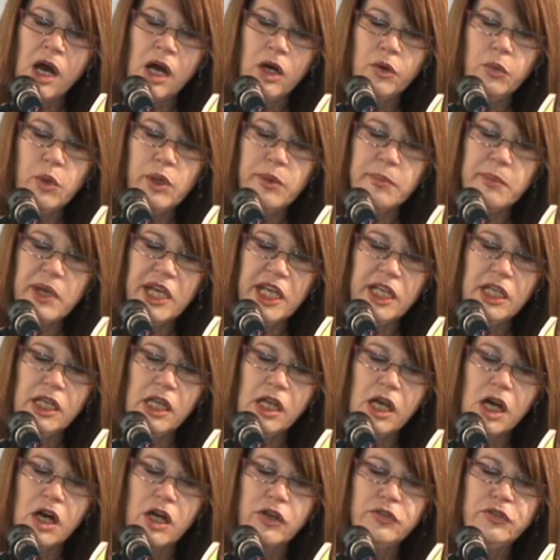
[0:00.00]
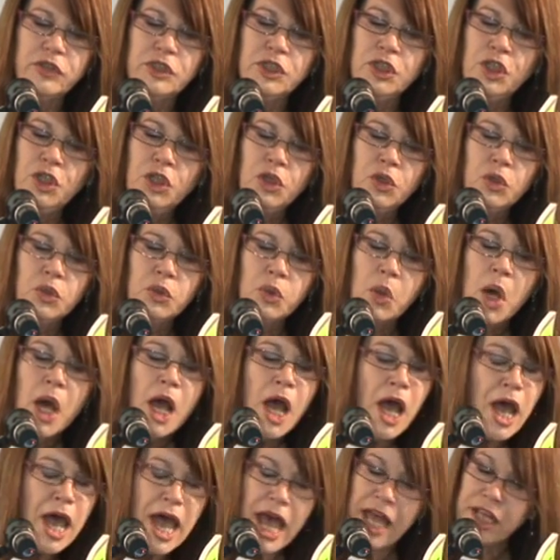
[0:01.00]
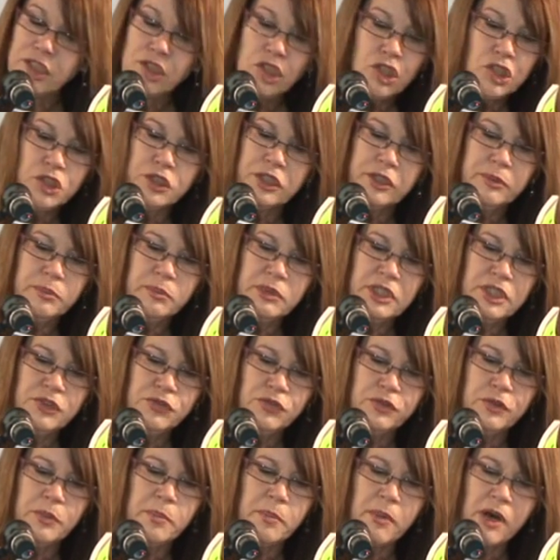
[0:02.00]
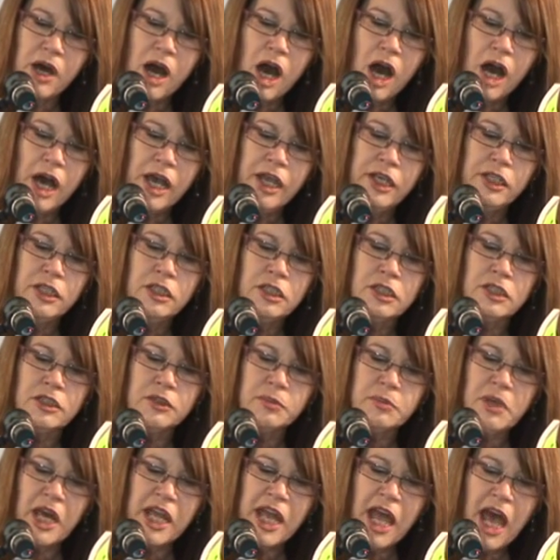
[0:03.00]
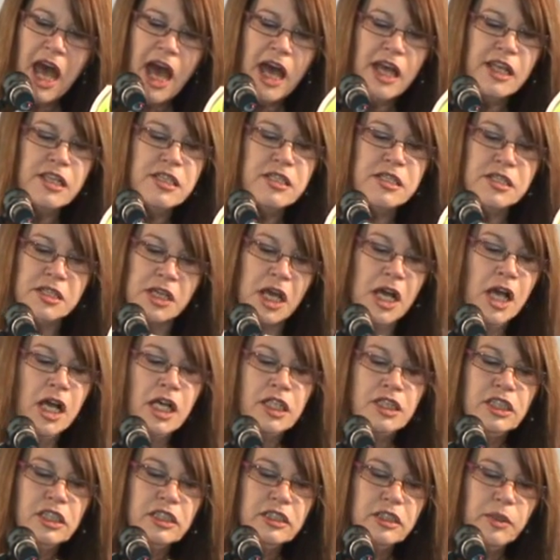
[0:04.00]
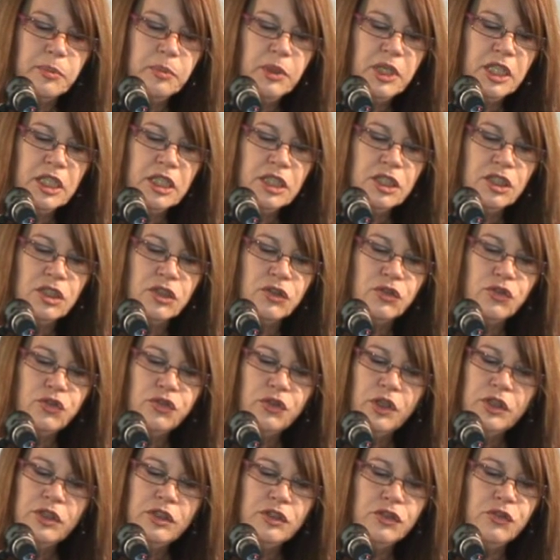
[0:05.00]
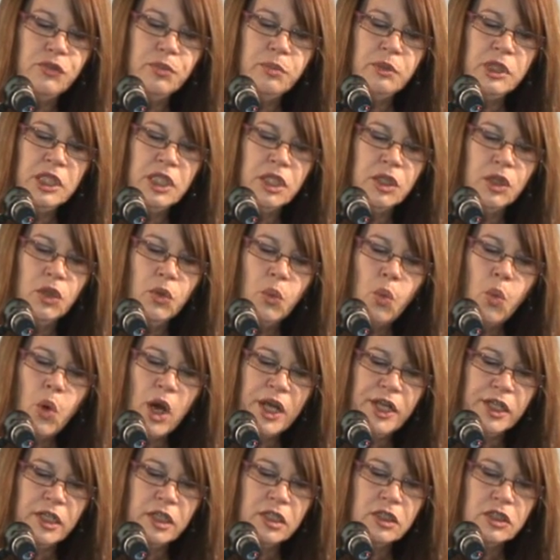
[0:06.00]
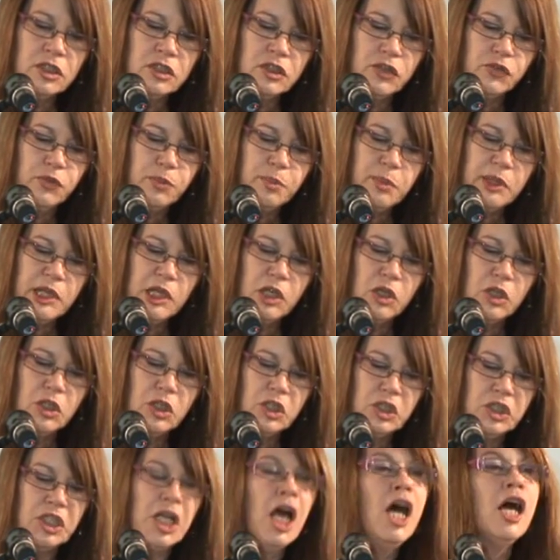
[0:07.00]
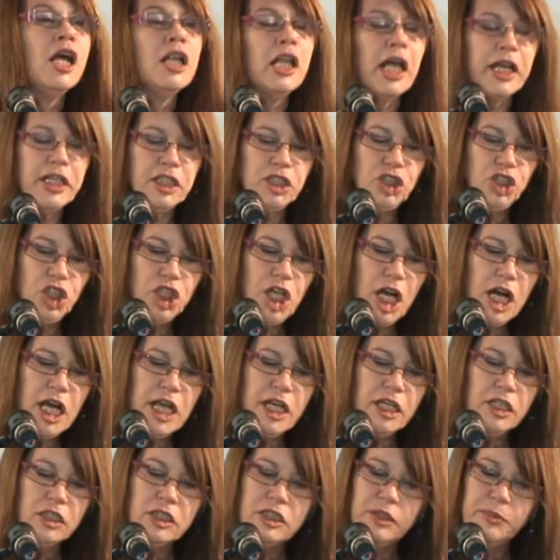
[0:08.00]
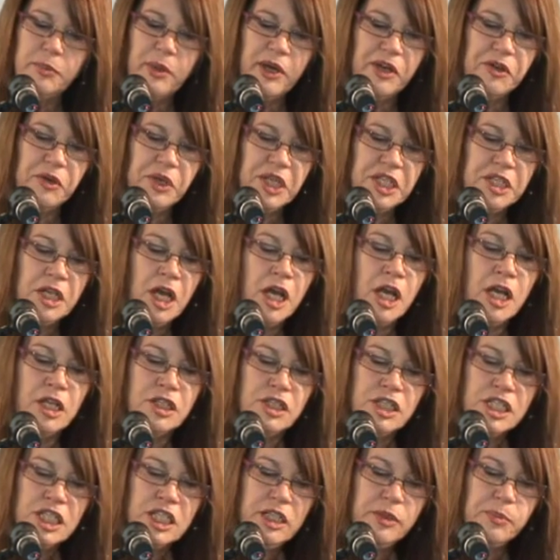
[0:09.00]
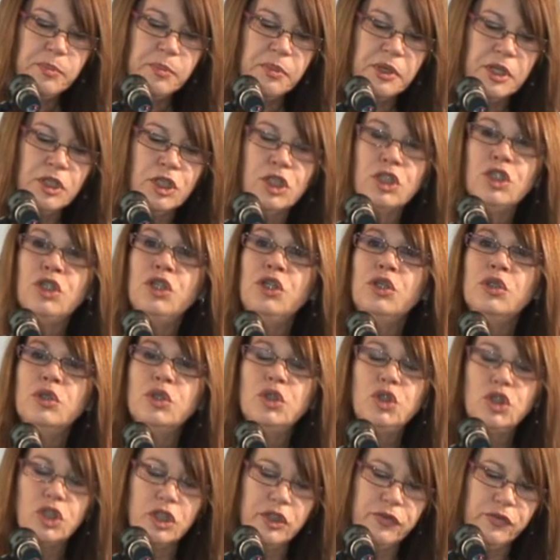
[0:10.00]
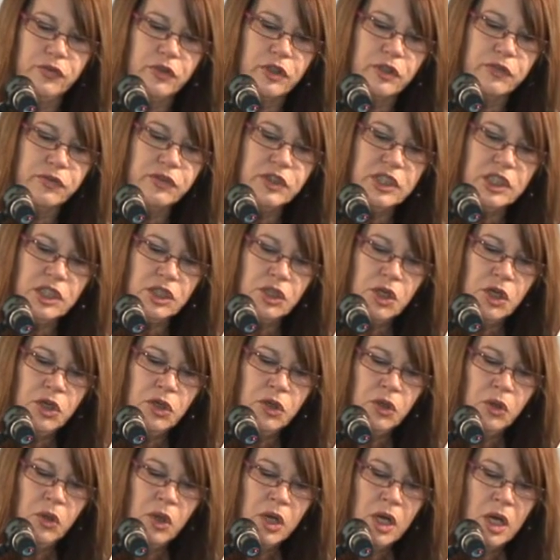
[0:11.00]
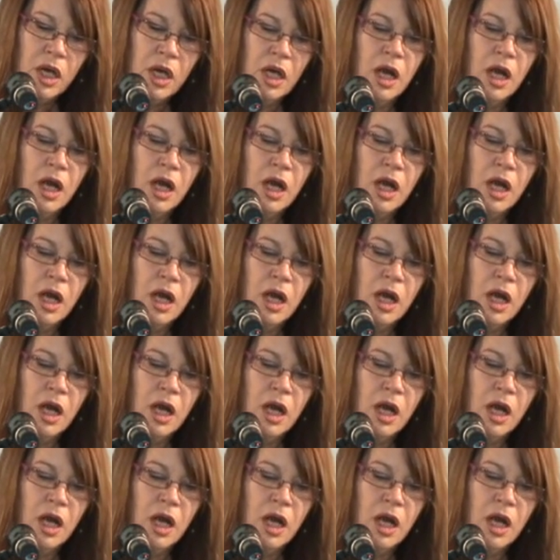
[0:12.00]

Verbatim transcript: how we made love anew entering me from behind as my hands disappeared in front of me in the whiteness of pillows, like a child's buried deep in a new drift of snow,